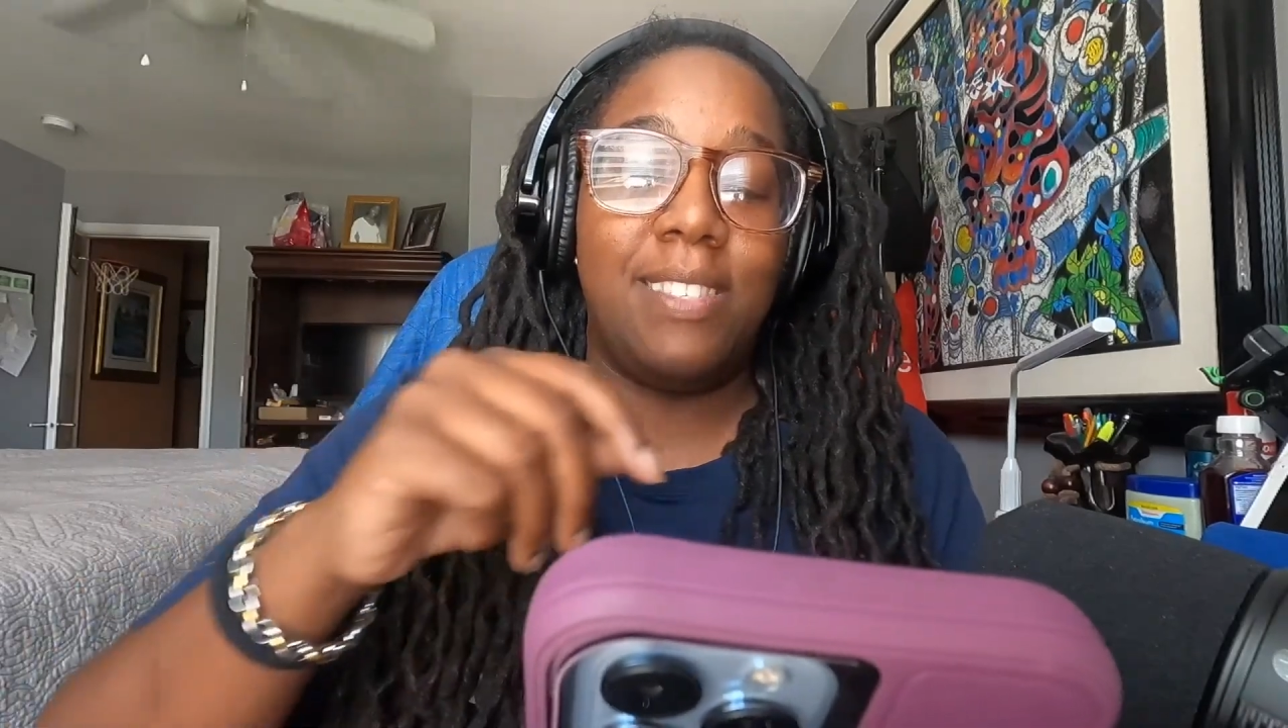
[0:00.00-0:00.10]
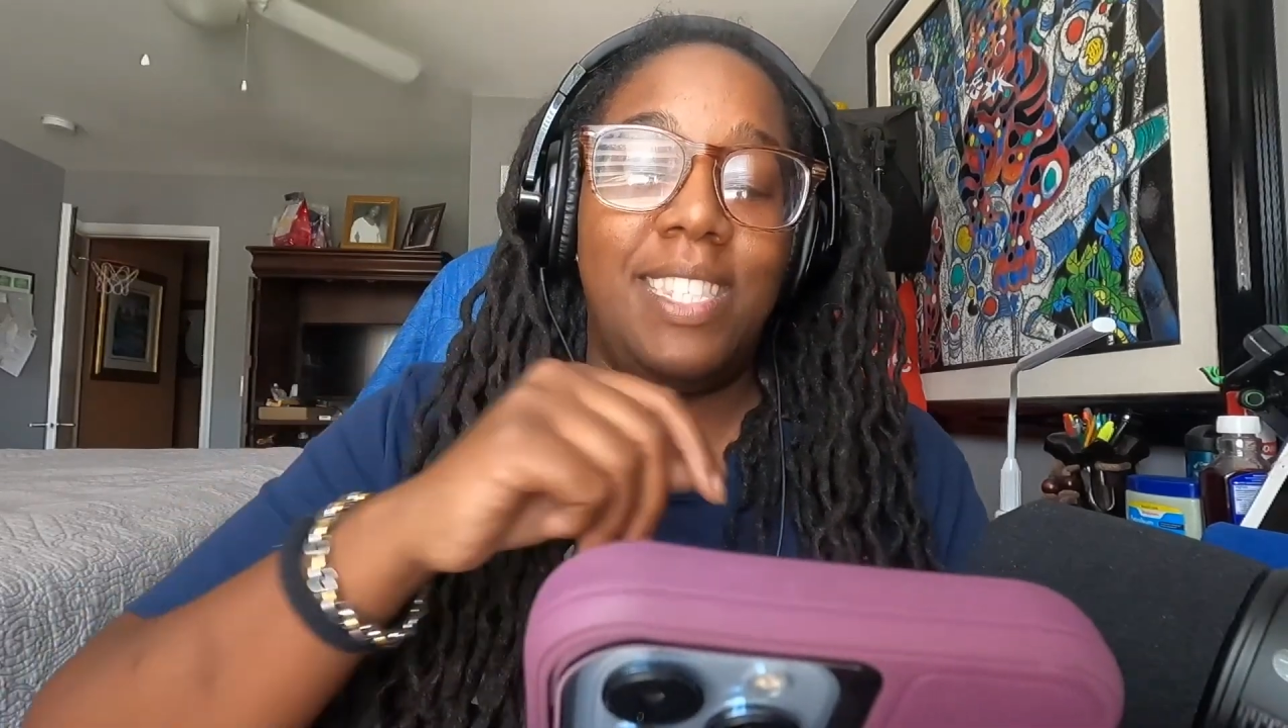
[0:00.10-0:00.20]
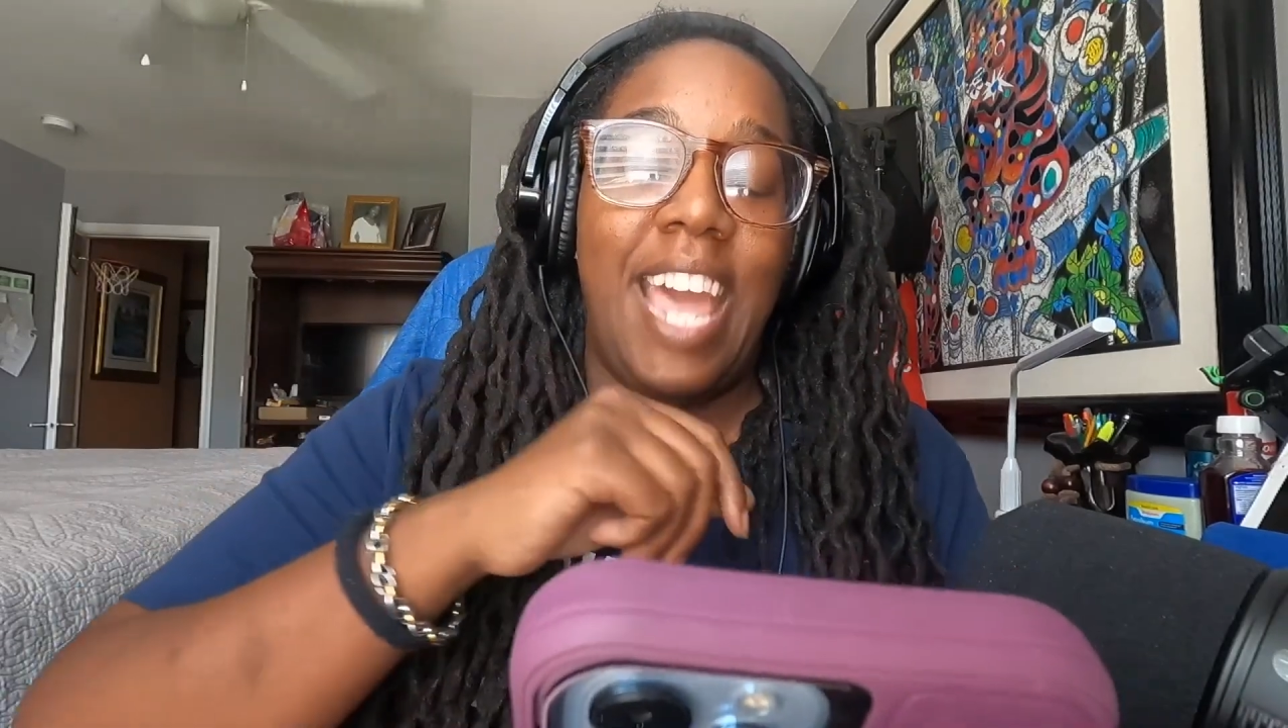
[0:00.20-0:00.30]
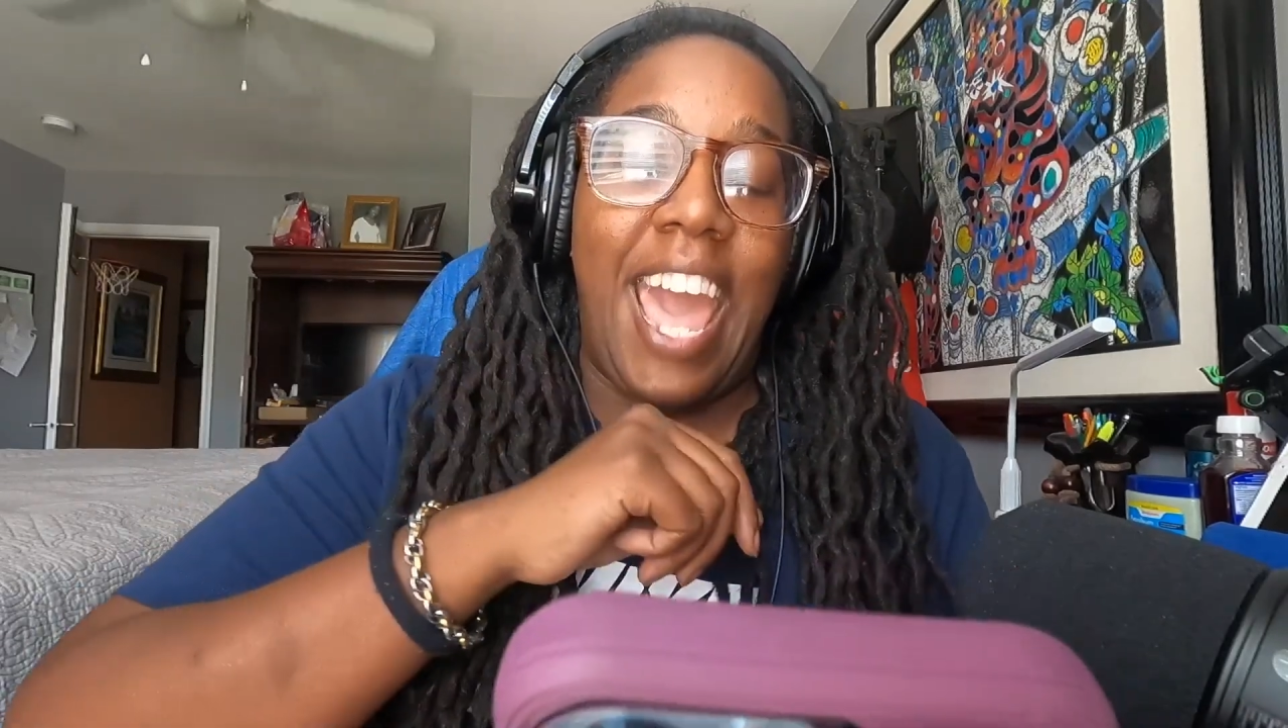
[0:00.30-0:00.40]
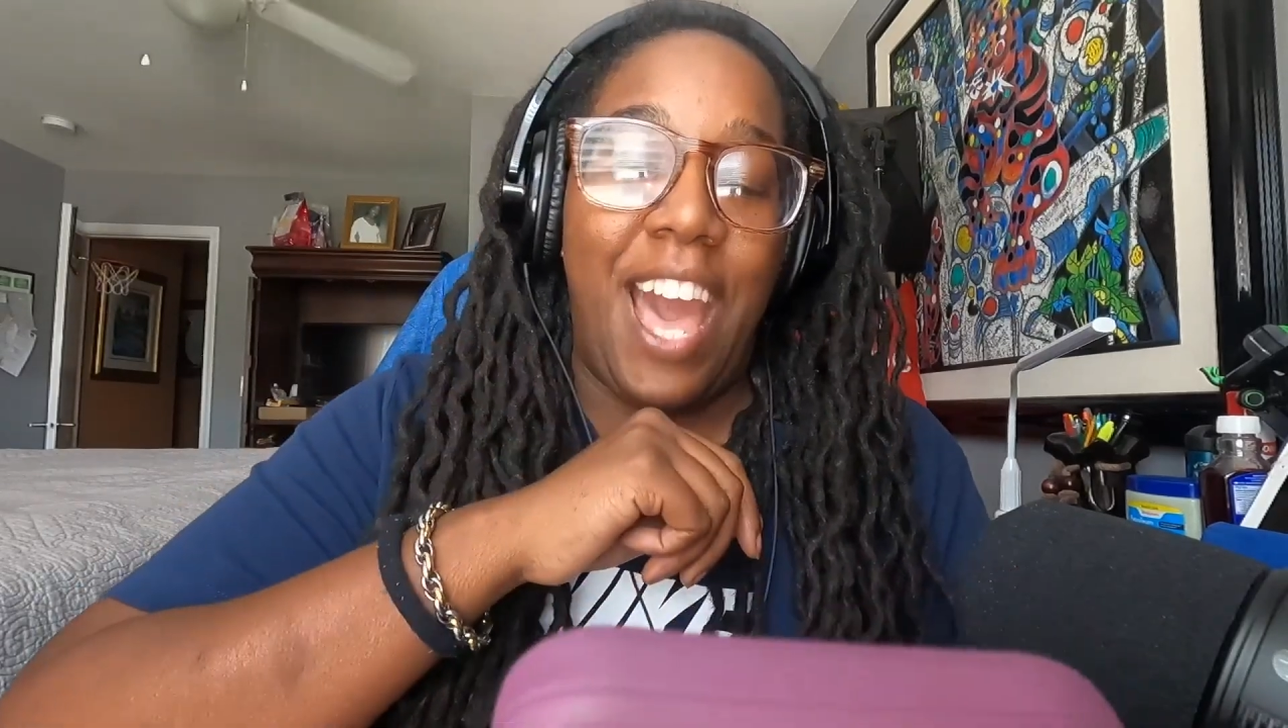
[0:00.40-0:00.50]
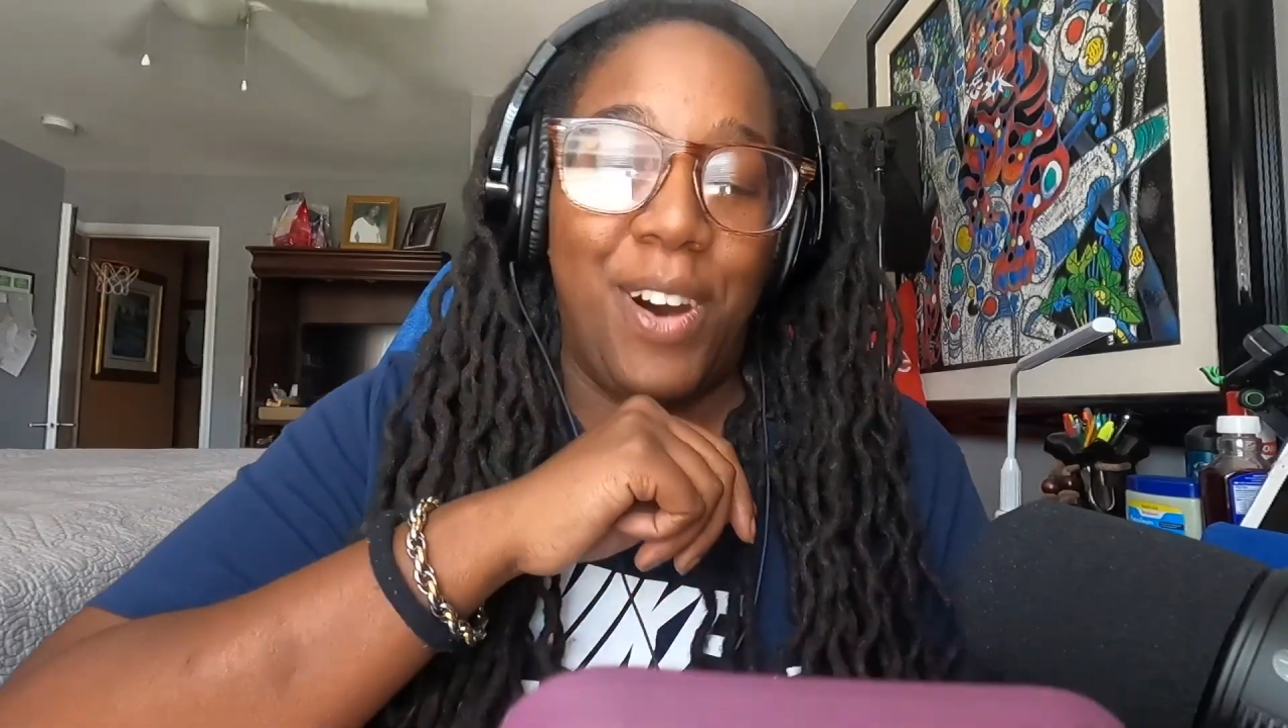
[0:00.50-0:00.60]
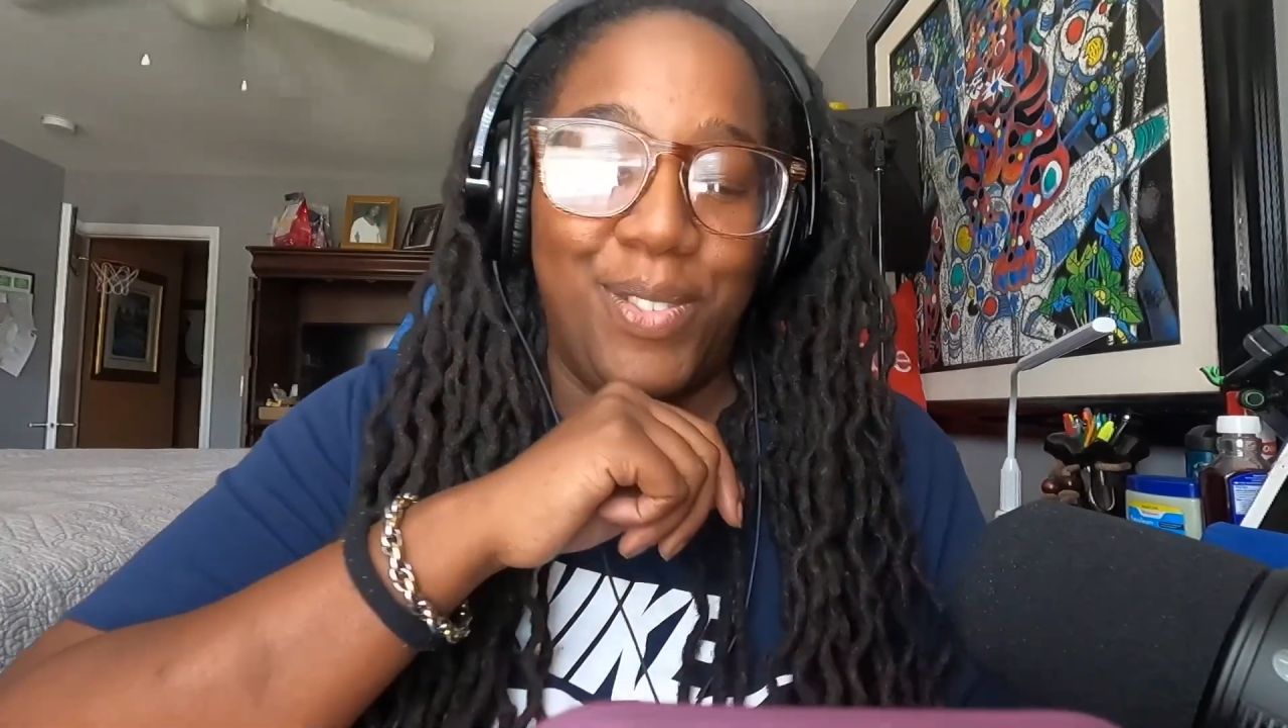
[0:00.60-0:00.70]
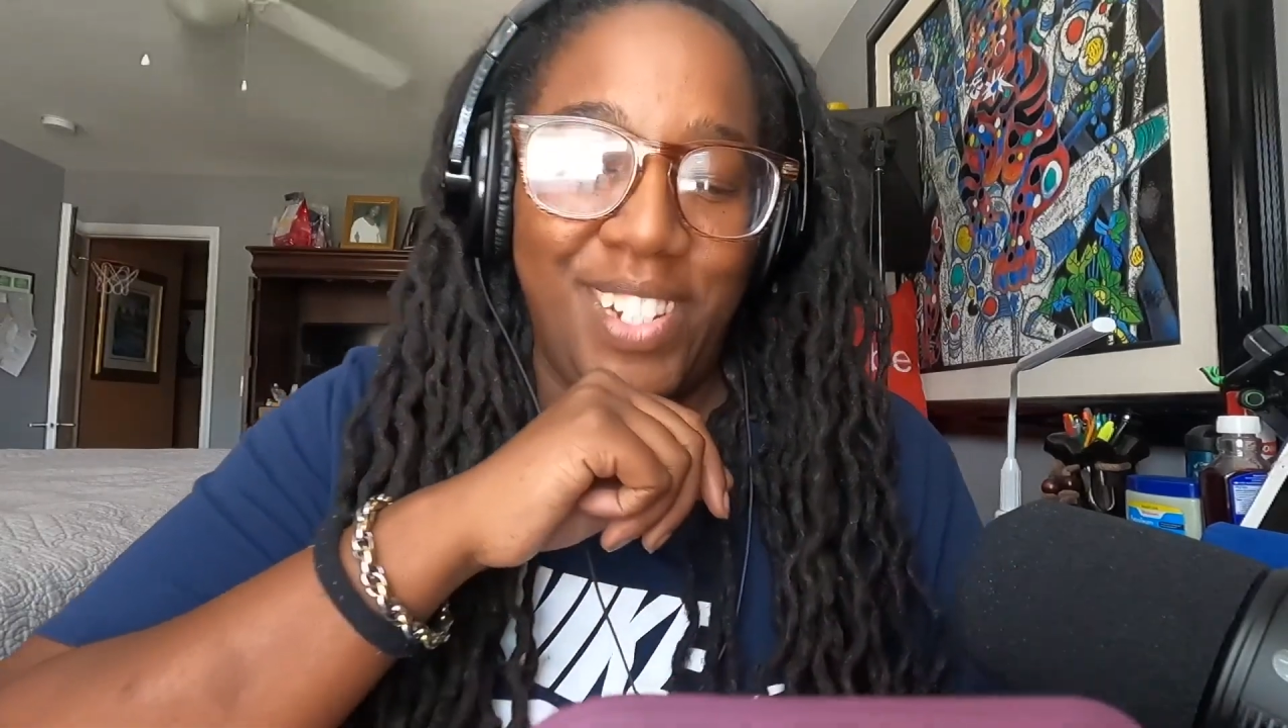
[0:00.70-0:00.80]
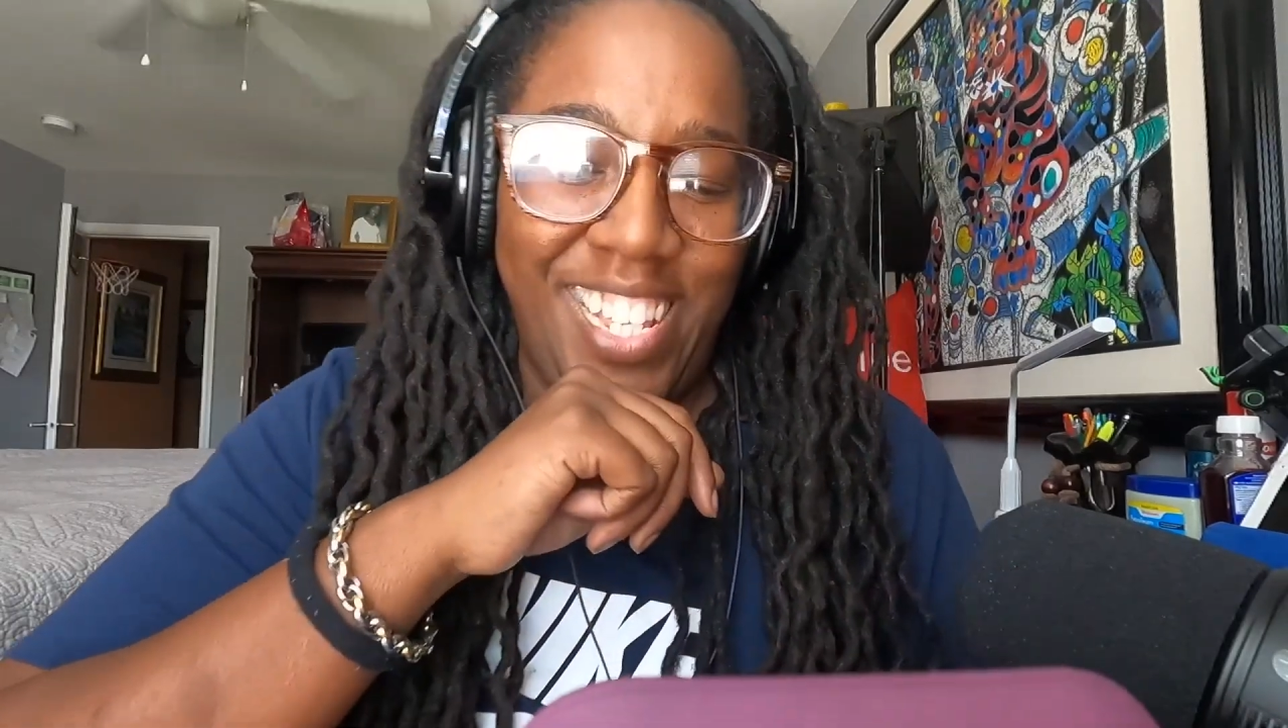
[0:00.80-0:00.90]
down.